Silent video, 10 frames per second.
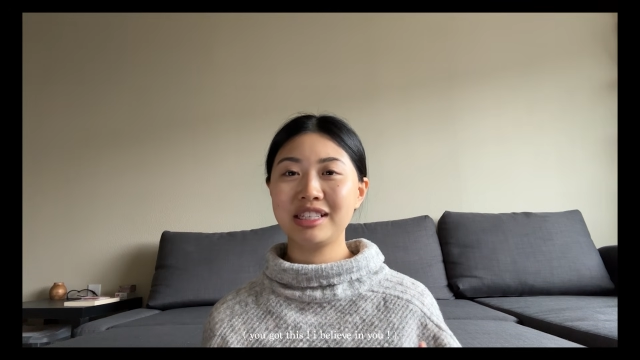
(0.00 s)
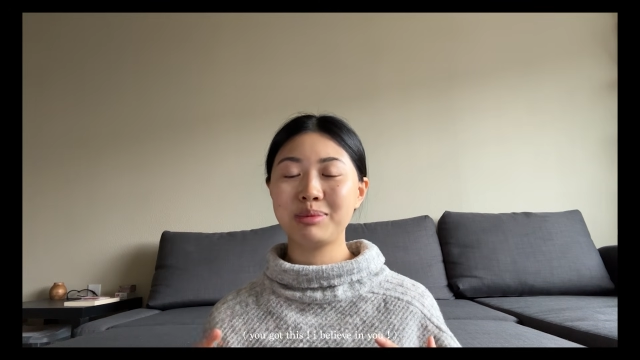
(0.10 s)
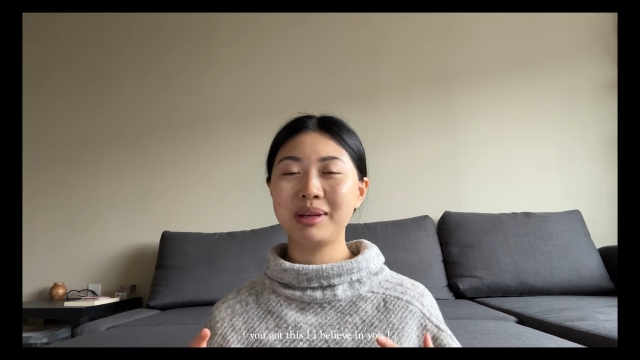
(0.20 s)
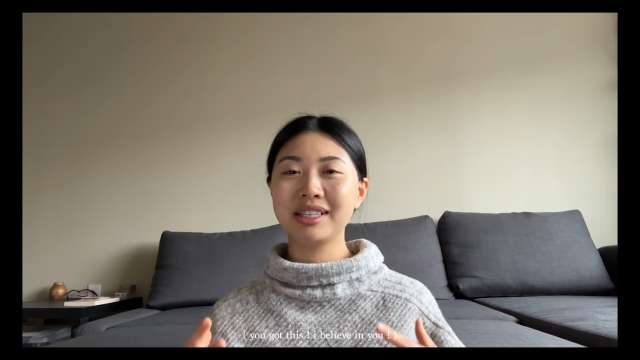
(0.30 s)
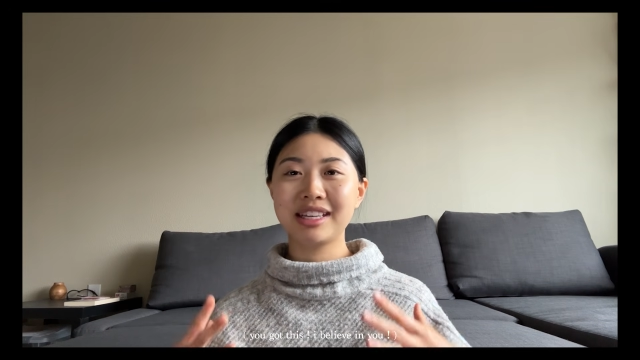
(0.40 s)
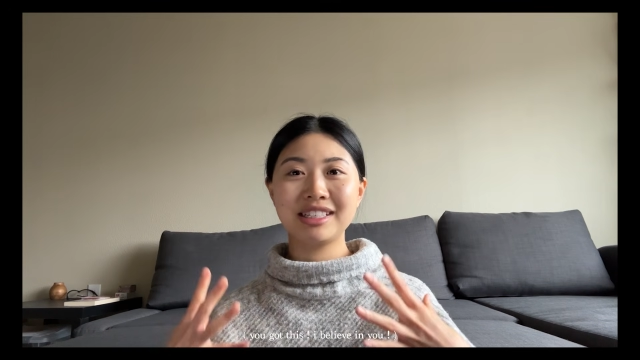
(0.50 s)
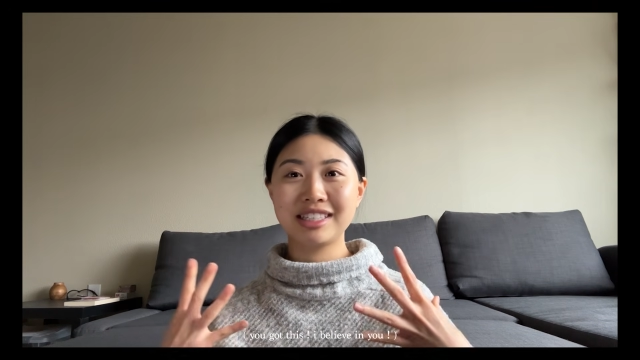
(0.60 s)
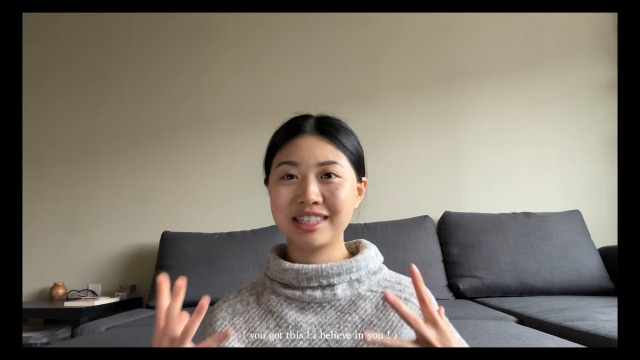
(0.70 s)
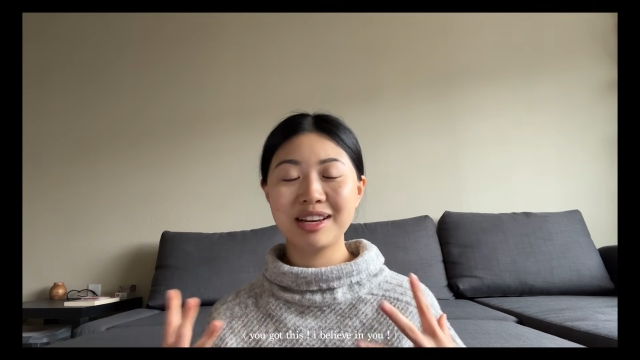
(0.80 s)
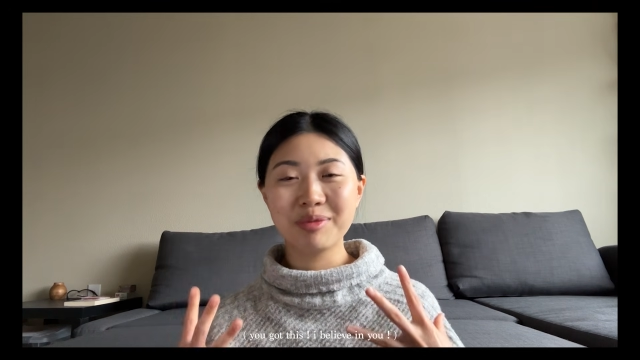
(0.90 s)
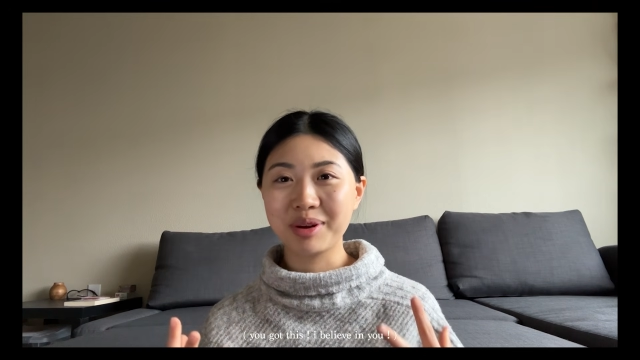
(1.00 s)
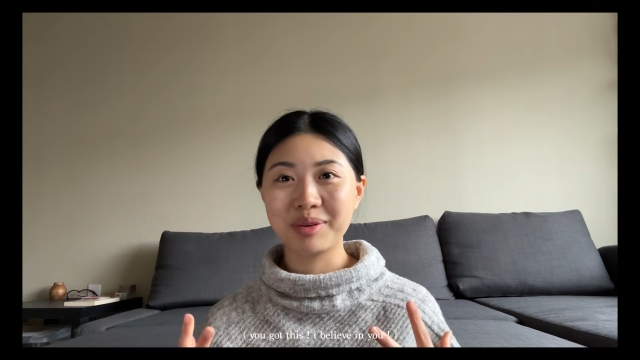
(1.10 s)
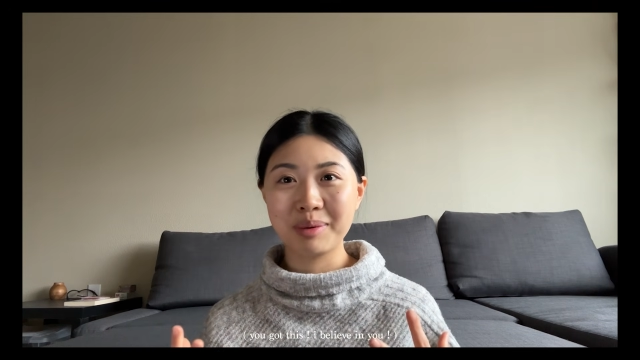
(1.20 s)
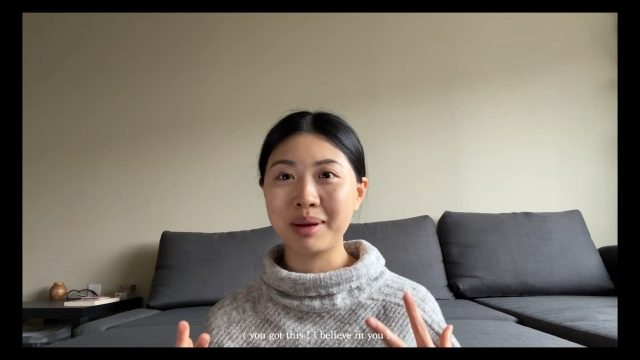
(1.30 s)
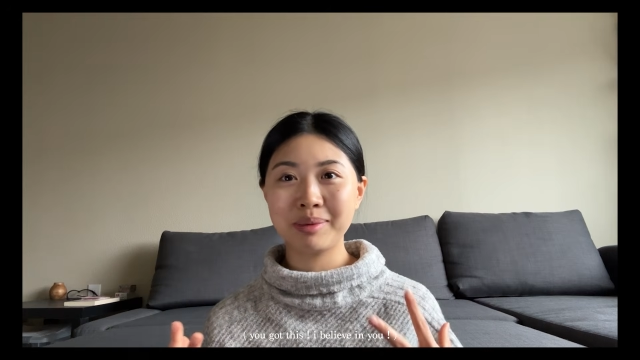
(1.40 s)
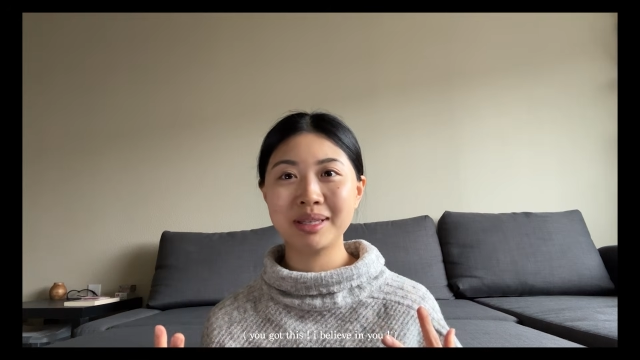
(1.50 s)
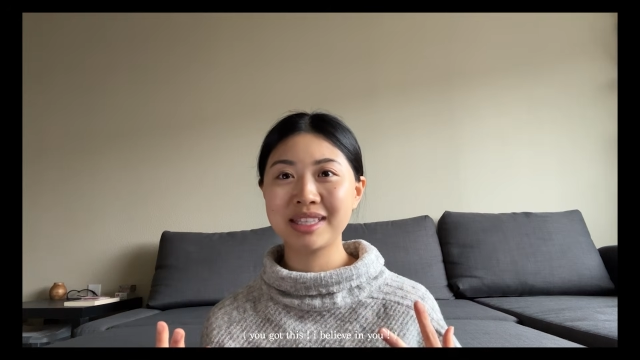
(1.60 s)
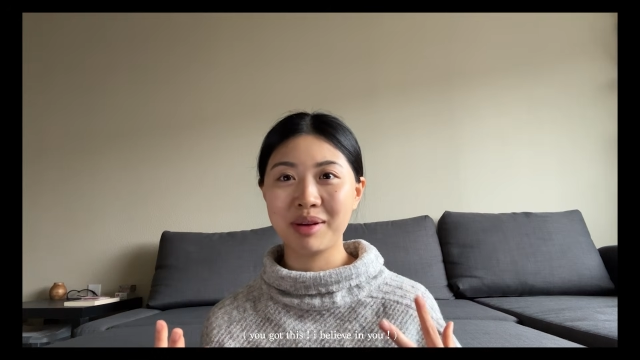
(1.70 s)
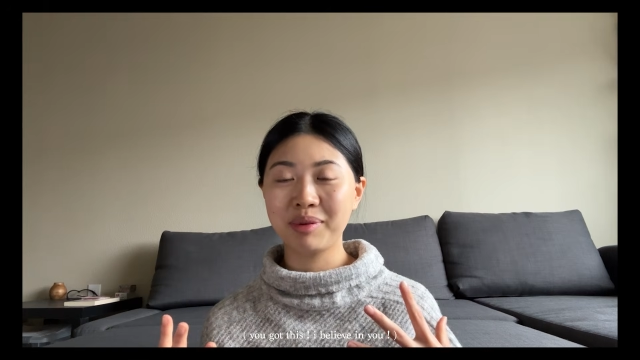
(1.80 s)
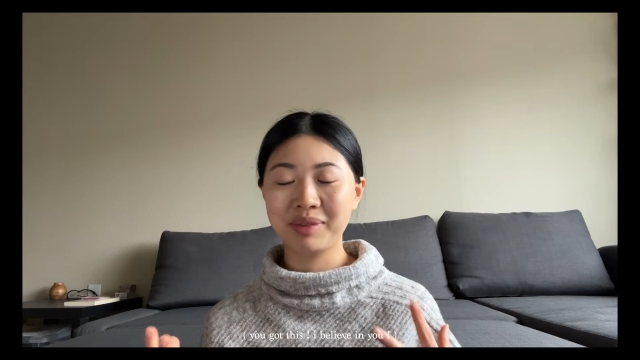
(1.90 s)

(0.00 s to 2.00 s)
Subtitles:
just because I just didn't want to remind myself